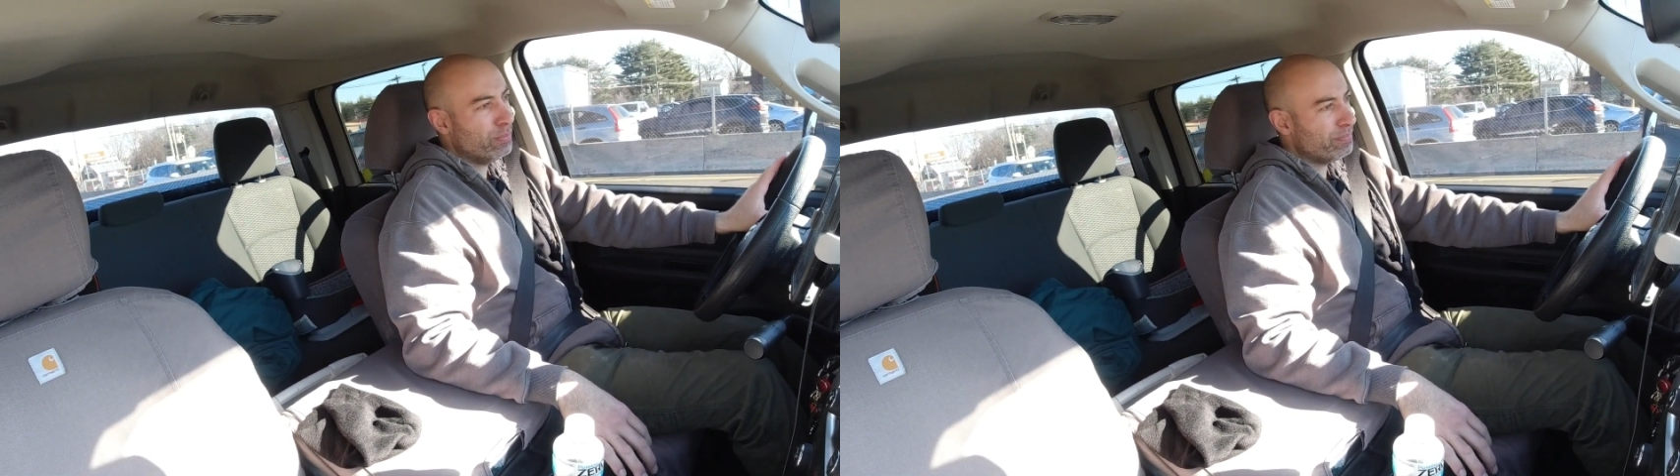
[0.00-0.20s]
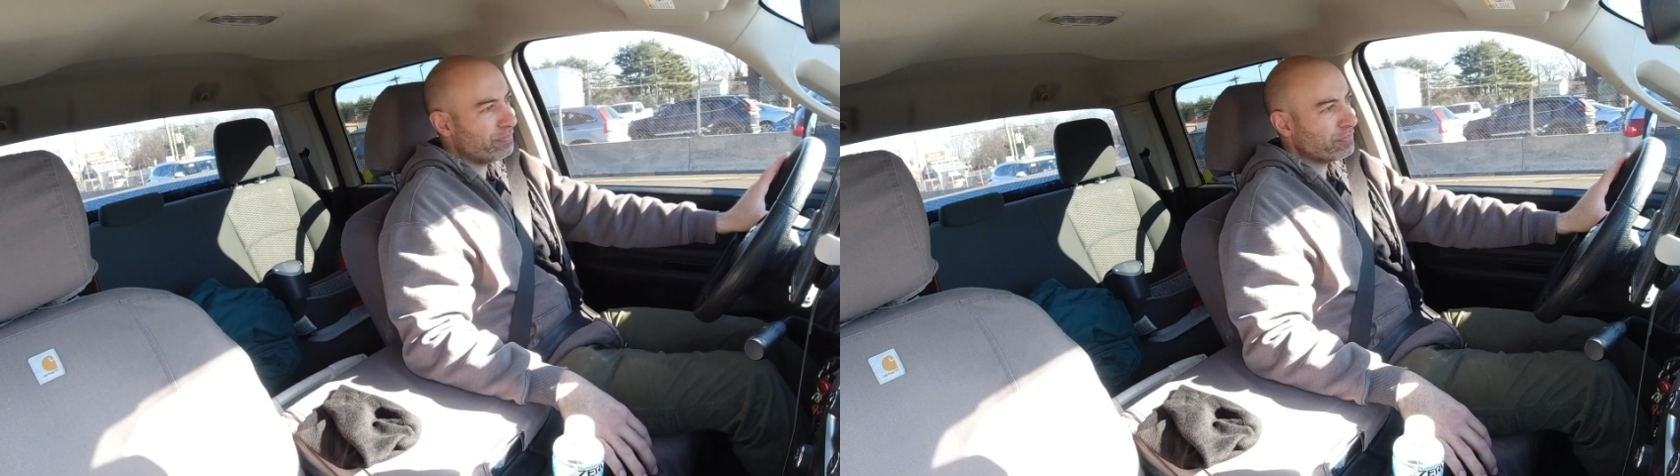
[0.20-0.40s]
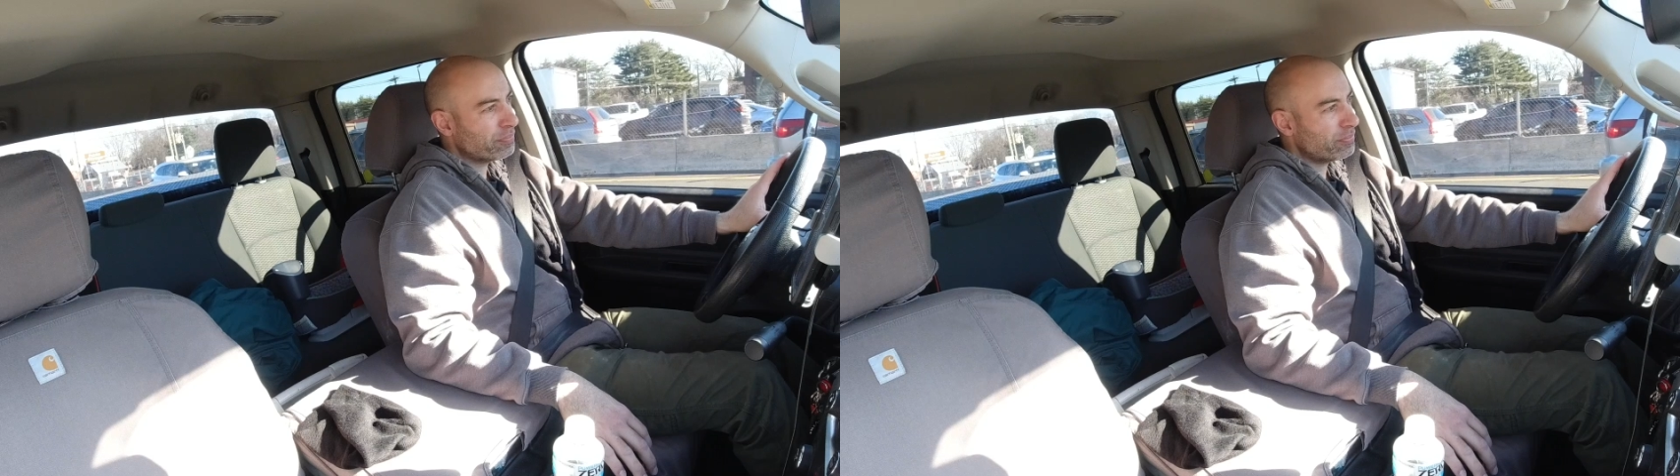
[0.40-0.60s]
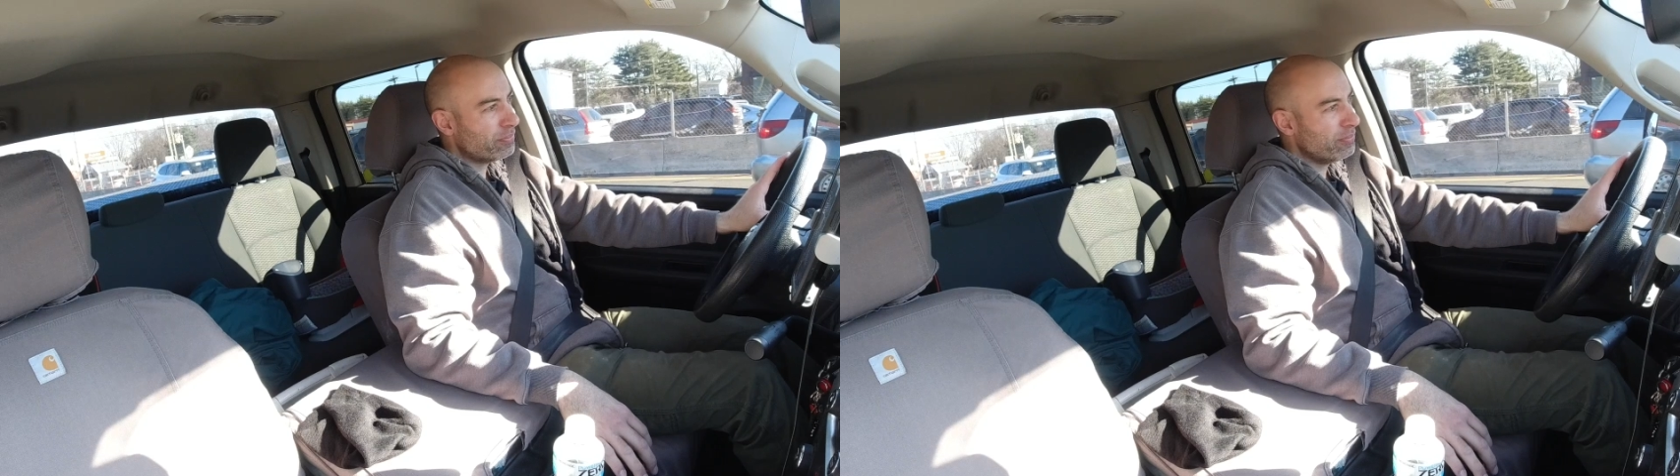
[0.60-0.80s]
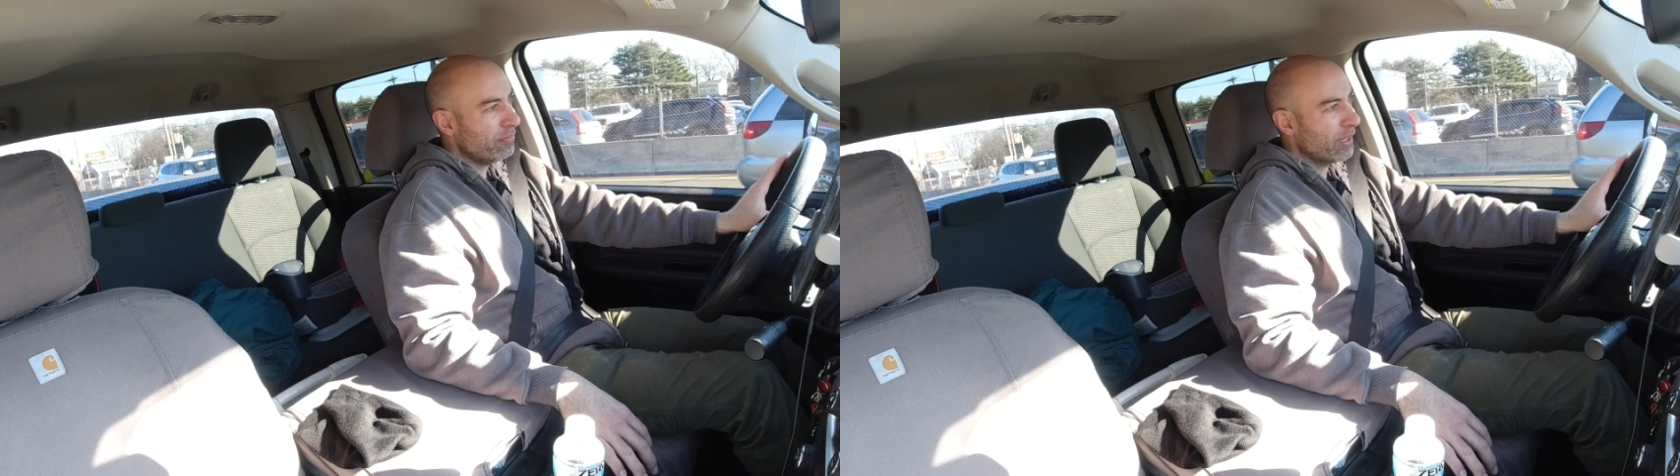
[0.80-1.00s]

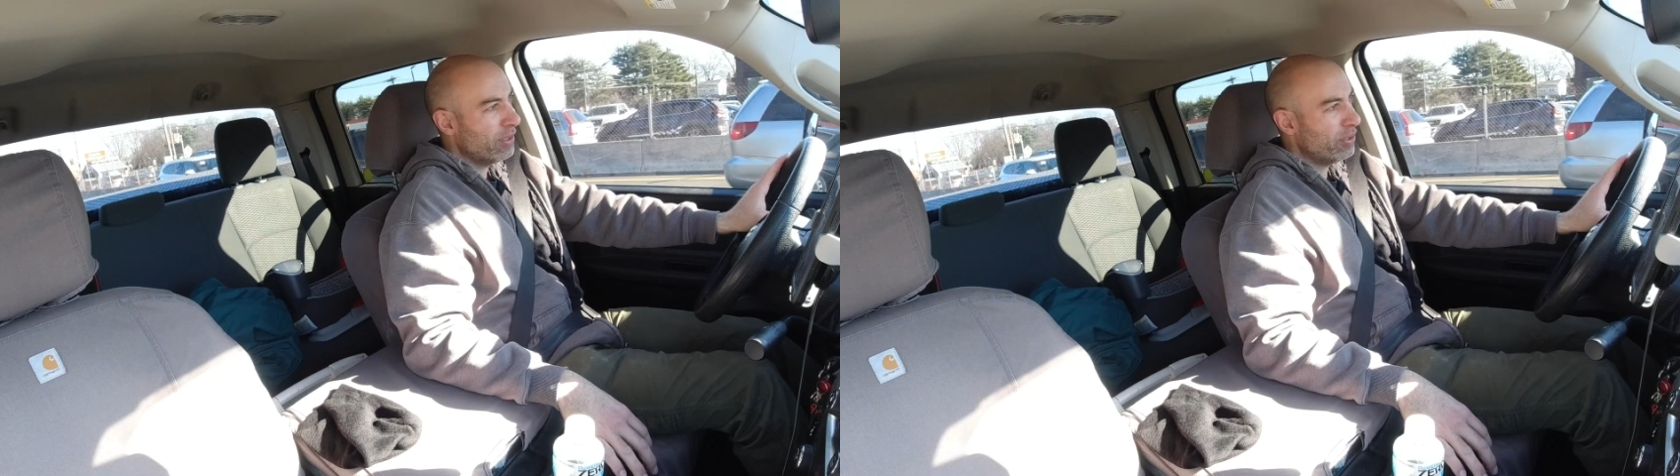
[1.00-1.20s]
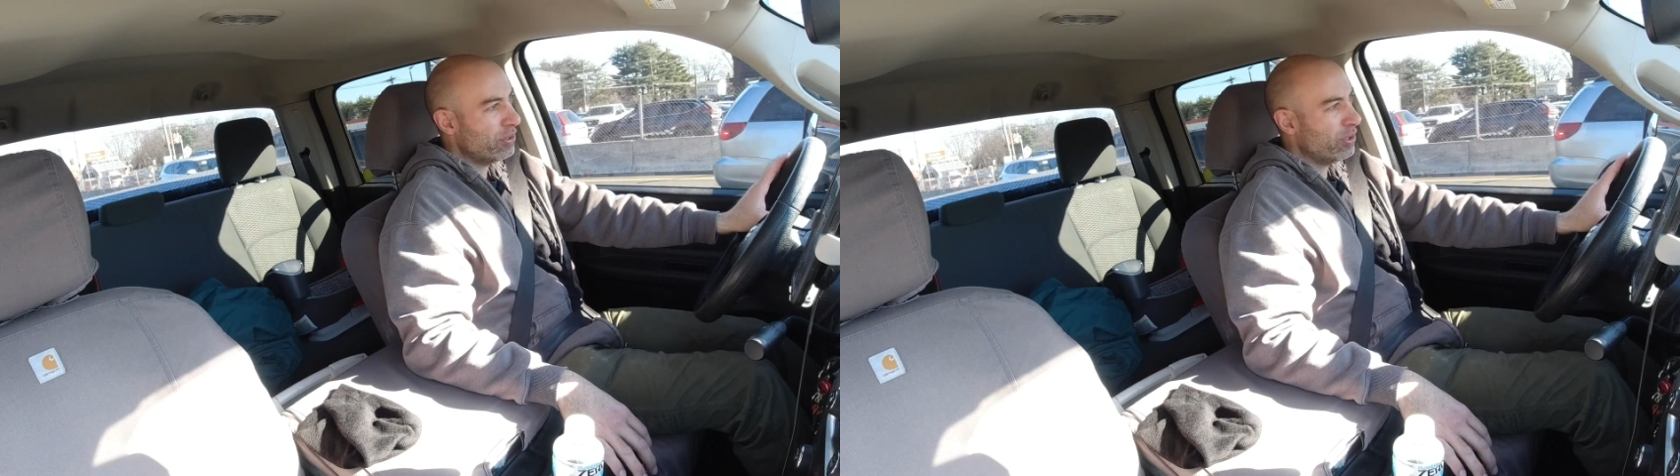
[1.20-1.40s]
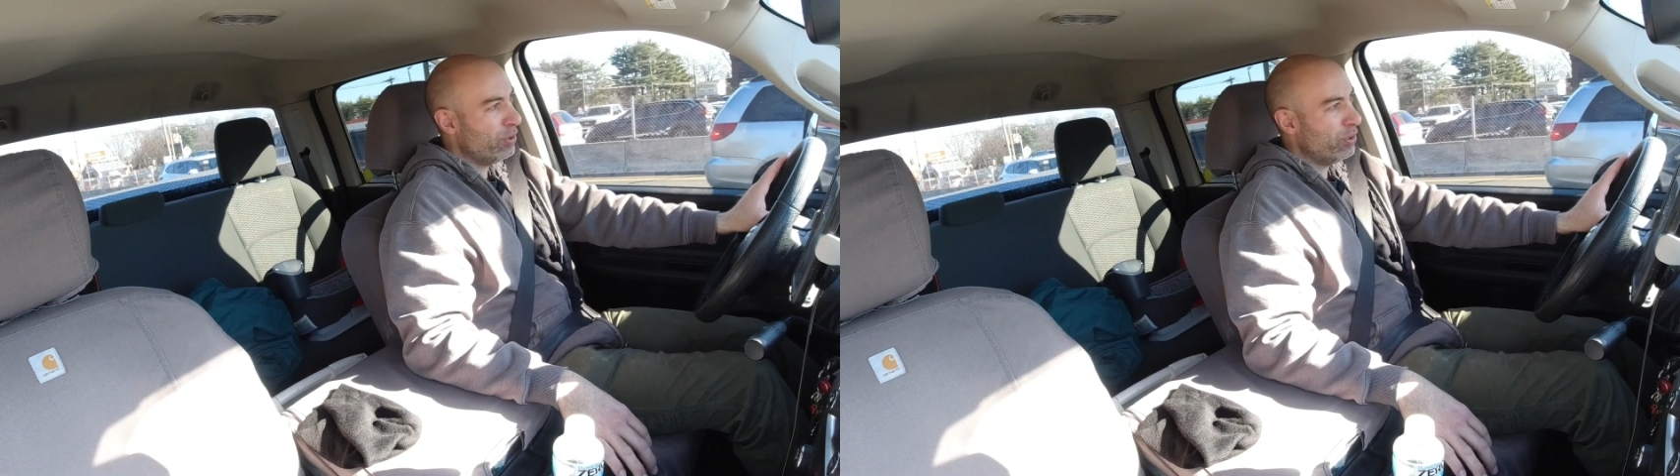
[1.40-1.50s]
was